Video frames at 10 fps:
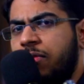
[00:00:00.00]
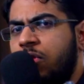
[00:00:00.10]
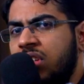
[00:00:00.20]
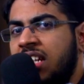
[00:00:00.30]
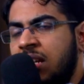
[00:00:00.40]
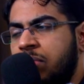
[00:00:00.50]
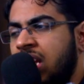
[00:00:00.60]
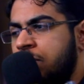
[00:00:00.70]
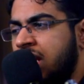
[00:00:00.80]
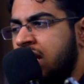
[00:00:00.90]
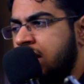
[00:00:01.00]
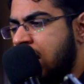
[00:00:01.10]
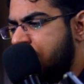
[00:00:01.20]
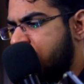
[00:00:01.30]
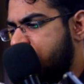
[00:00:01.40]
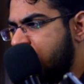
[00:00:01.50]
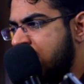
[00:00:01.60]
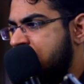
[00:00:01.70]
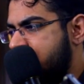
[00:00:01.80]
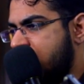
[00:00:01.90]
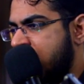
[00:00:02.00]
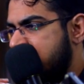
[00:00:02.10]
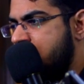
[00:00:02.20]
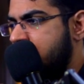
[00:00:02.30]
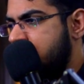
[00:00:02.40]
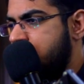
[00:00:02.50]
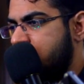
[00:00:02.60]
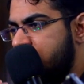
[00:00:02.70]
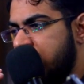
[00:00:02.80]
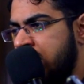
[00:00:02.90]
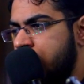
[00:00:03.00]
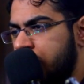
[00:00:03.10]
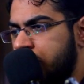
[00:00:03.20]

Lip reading: Before the gameplay update, I was really trying to proceed